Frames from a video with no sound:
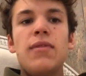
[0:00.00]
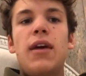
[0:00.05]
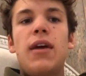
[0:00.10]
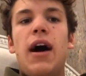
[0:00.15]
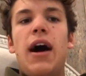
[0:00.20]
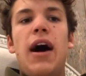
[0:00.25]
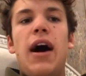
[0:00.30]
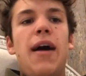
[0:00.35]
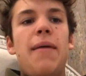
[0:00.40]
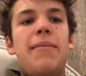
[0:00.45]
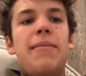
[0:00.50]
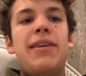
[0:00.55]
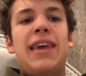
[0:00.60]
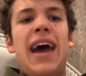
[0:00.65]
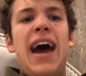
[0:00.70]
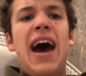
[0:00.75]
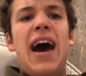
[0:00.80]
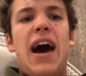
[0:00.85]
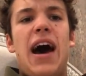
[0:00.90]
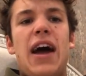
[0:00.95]
Um,
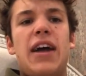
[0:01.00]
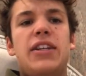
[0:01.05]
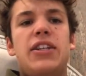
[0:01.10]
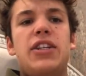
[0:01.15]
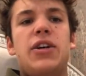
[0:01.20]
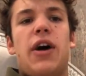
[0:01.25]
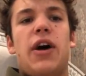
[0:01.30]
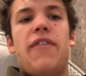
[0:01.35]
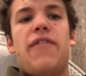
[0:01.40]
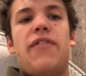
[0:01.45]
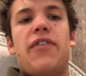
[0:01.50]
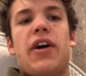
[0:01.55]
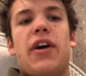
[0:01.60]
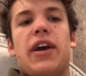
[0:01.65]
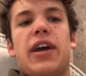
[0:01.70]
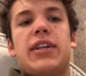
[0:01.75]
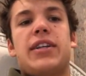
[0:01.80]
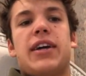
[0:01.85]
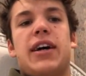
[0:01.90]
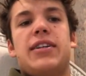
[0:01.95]
yeah, I do. I feel
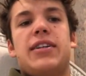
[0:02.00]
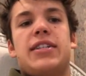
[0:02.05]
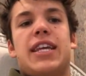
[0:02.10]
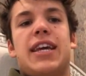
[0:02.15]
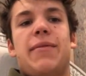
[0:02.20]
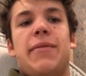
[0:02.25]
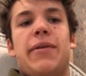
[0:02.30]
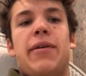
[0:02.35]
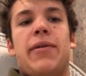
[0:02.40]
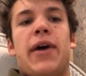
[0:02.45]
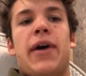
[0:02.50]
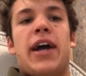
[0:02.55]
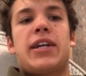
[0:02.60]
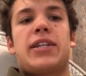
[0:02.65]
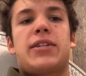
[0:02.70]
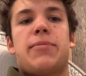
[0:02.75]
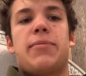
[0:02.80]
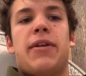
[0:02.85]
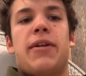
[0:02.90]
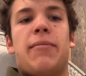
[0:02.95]
like it does give me an
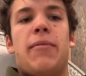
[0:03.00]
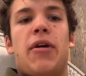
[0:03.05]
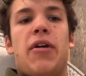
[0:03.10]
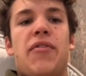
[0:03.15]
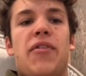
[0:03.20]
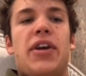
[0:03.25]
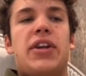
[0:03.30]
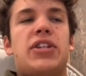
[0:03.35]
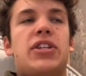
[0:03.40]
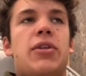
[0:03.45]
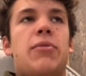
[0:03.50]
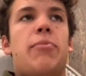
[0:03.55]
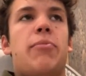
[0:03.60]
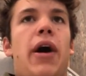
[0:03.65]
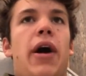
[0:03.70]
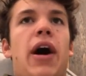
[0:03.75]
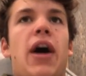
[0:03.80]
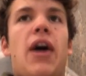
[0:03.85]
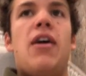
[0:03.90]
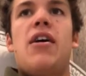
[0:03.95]
extra bit of motivation,
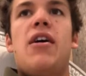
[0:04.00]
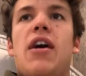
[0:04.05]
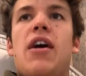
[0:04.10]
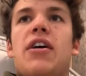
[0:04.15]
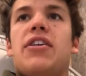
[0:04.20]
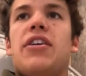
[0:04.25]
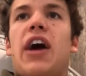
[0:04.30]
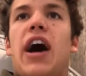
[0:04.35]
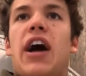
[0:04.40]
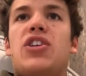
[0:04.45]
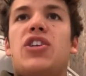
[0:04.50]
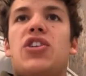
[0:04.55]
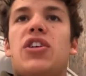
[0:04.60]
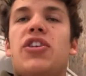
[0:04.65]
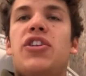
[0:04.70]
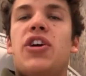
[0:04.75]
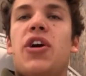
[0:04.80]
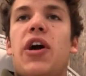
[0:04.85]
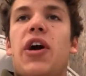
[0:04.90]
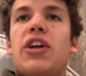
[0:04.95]
but I,
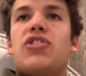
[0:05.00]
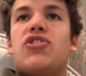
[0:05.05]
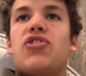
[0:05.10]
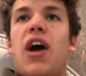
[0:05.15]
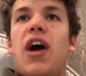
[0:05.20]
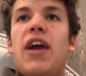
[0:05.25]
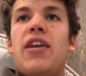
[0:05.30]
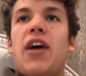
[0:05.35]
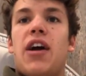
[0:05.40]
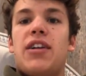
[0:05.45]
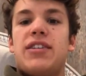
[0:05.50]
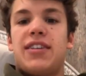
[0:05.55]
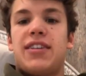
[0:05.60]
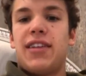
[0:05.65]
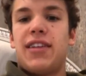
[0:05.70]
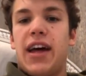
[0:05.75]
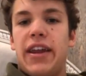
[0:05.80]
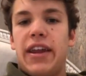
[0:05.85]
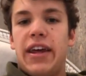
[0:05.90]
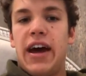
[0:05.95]
you know, I try not to
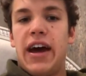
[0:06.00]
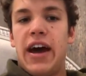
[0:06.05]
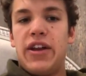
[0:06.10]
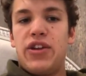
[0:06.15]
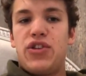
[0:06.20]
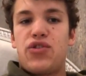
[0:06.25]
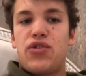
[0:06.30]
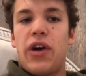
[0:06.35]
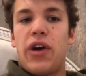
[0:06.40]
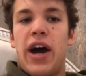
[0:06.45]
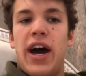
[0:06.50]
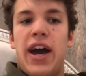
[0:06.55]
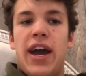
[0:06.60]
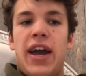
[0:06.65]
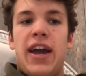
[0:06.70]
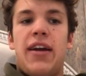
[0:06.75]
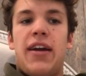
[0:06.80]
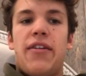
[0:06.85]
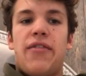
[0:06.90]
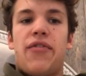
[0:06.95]
let it, I
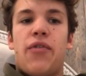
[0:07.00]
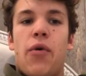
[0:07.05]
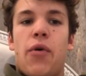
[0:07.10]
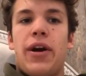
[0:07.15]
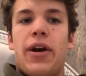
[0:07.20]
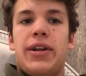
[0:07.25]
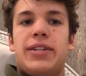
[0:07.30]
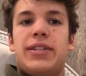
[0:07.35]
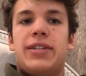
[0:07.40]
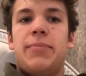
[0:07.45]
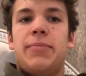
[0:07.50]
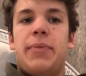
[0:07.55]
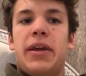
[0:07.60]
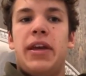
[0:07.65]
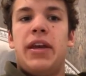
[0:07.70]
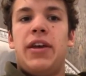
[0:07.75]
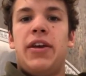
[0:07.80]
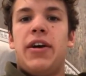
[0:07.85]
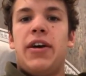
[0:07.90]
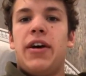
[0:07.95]
try for it to
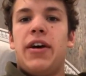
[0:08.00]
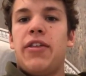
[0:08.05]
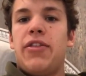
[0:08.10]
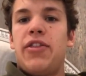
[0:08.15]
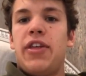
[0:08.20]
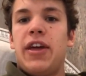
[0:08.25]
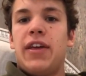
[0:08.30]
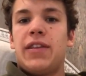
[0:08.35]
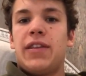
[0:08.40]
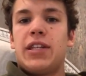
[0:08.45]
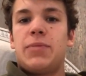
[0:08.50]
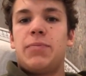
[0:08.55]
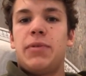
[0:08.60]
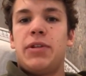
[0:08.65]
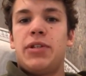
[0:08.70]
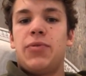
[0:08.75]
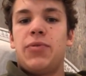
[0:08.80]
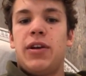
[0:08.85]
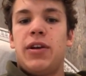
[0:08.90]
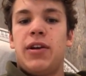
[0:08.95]
be a thing that's
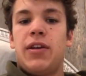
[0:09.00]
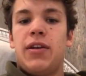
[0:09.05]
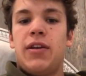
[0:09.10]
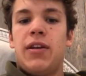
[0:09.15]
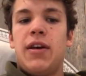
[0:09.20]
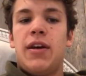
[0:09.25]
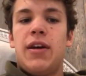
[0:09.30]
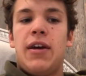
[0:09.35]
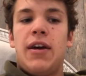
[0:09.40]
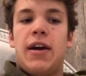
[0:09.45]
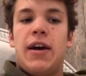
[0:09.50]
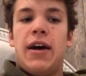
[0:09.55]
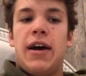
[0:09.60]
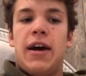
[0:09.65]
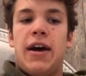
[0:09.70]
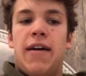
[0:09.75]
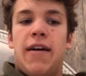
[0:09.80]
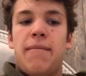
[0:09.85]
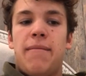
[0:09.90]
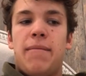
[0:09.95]
between,
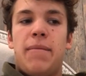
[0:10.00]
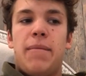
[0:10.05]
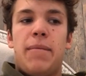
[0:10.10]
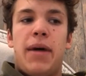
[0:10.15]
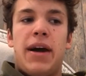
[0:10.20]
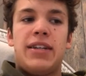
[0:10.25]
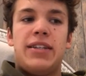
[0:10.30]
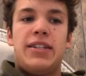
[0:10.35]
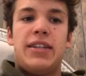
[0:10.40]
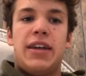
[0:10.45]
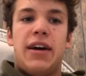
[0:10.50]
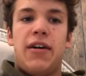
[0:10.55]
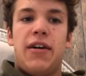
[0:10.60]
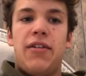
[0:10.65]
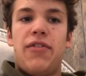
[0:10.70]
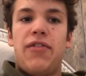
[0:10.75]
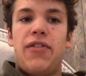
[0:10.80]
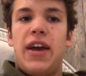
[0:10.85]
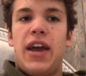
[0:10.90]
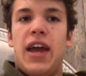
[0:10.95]
um,
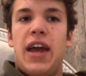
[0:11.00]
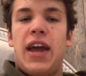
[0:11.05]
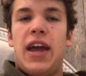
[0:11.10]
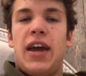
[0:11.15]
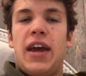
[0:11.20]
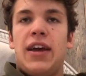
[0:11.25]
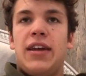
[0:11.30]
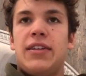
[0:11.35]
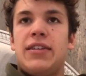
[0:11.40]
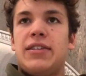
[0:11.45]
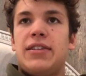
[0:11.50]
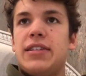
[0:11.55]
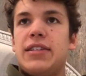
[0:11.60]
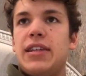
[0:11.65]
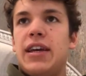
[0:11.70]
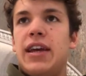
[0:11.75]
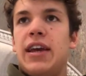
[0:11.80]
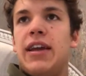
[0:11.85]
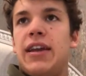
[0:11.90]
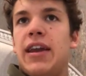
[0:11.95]
myself and,
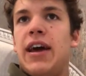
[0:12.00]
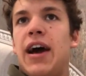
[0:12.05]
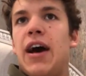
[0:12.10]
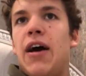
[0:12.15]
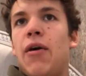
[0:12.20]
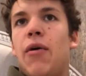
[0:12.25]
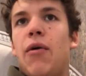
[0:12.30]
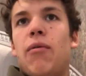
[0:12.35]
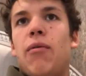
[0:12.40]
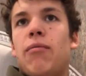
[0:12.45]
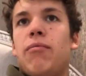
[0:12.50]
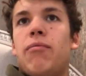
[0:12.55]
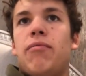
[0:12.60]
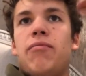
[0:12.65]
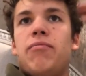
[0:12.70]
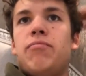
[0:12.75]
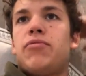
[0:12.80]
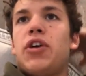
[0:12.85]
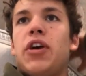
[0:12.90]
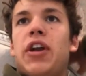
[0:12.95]
and how
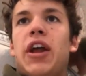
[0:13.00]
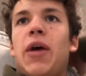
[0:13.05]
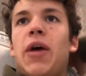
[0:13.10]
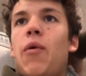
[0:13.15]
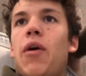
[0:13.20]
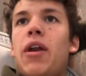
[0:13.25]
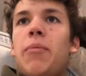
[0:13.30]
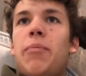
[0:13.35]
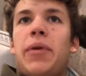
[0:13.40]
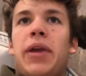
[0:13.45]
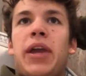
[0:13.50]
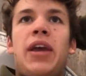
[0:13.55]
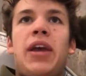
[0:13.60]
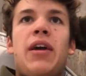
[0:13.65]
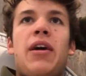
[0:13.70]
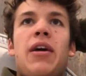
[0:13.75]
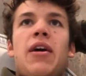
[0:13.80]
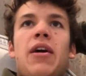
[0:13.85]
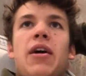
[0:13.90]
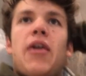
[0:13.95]
good I want to be.
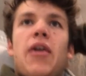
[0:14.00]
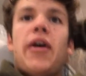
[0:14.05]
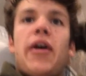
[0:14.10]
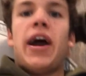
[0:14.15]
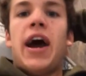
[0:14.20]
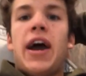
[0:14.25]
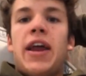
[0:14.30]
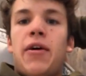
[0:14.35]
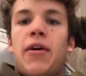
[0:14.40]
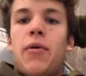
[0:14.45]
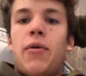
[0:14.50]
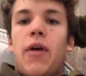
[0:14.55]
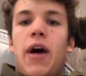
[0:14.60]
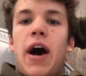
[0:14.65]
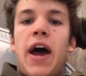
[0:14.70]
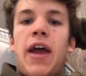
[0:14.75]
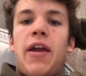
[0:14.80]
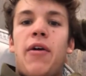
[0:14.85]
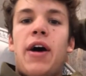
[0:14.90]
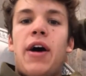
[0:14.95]
Like, yeah. I don't,
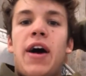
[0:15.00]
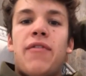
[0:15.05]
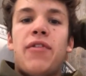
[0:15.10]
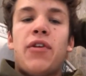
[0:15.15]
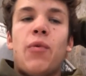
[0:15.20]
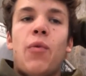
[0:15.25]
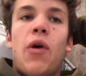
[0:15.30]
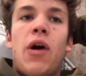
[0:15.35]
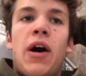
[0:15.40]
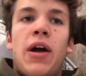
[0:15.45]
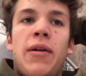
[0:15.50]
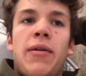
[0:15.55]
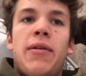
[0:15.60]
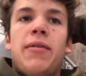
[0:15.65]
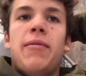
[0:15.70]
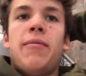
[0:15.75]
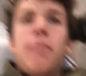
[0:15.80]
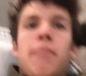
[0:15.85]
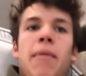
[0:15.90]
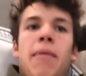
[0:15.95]
I don't ever want
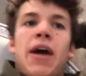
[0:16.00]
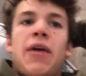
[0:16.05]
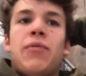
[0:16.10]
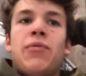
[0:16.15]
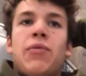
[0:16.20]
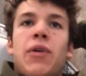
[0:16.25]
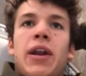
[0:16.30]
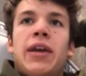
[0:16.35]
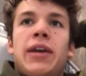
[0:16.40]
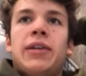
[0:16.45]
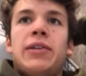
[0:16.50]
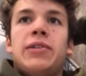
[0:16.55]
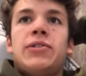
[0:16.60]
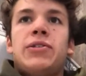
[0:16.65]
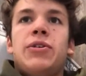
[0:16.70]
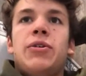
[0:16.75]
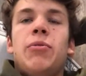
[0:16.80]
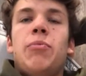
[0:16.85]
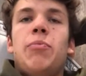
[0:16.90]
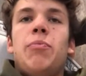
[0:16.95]
my running
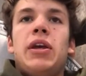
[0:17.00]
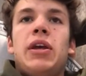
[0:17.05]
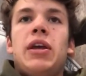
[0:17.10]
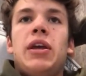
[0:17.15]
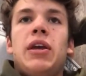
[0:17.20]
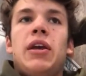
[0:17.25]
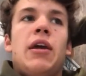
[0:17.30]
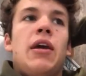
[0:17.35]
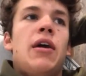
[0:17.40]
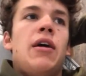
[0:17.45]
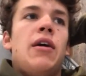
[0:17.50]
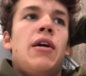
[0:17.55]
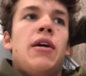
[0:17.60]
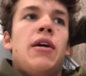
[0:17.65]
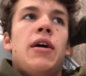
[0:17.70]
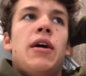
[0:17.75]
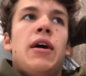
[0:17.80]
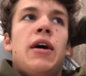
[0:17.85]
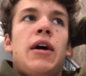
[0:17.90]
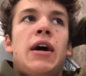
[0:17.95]
to be,
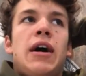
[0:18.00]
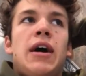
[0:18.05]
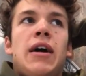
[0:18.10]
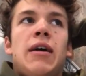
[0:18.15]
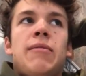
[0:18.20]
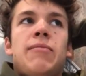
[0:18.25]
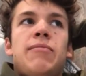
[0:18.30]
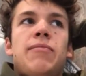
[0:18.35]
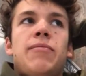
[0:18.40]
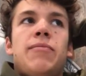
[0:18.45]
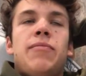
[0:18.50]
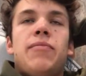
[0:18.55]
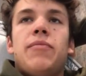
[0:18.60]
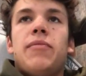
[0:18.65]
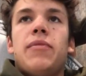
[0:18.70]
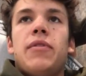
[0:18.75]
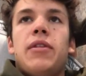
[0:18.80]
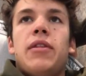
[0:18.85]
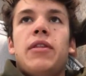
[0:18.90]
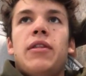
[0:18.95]
um,
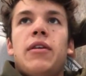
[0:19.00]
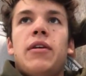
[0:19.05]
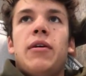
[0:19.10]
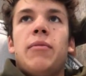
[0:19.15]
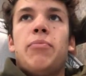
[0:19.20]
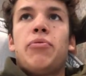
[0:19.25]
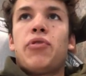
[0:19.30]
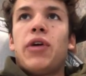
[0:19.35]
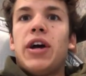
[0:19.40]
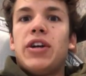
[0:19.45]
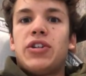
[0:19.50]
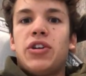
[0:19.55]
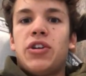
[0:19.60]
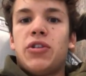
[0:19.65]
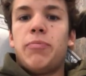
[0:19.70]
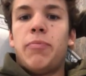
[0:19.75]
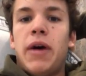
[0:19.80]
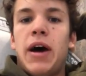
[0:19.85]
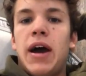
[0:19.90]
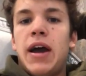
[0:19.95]

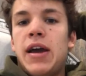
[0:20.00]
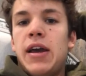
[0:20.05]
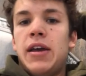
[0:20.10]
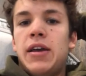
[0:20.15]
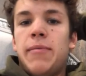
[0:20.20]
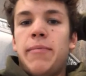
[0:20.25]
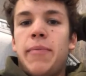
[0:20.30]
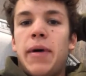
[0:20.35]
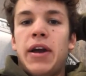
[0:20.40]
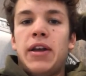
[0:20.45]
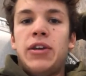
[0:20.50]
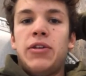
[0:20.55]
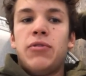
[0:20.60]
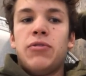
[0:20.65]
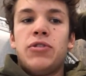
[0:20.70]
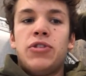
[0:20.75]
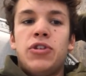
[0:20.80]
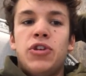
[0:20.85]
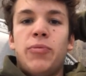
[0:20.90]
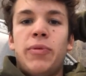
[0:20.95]
pressured by, by
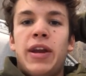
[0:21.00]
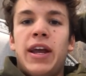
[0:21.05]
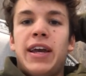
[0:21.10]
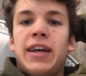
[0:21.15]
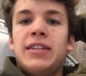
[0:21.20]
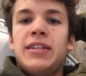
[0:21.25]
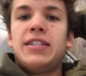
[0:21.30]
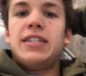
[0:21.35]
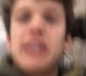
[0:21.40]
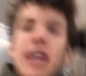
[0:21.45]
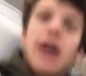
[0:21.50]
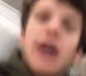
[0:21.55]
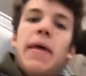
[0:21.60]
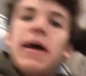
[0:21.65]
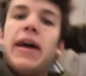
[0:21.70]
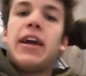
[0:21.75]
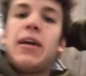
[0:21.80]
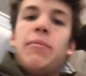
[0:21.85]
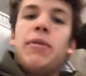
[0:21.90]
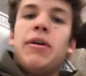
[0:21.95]
YouTube, and I can see how
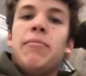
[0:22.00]
that could be a